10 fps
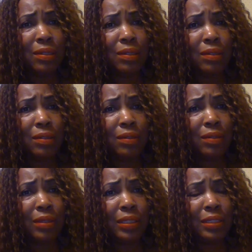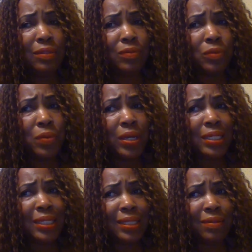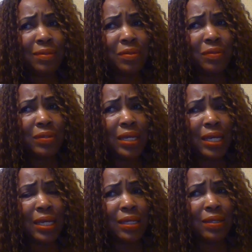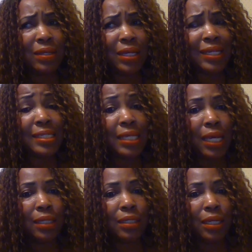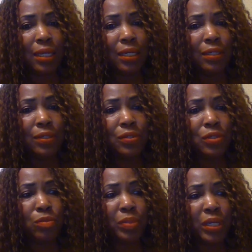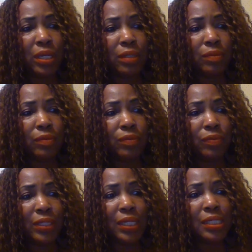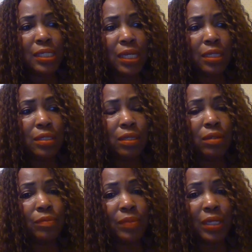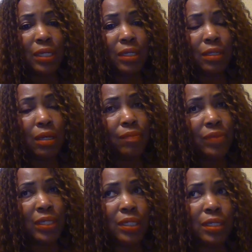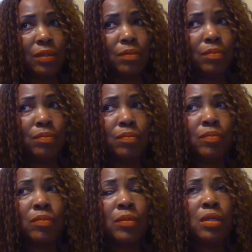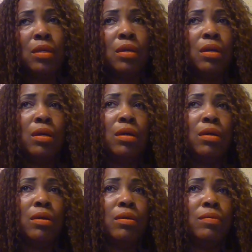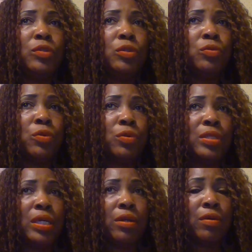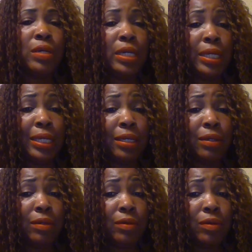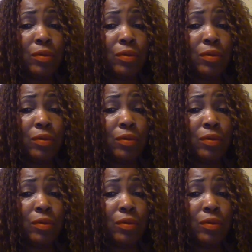I didn't quite get their exact age, but when they said young men, I'm thinking to work there at a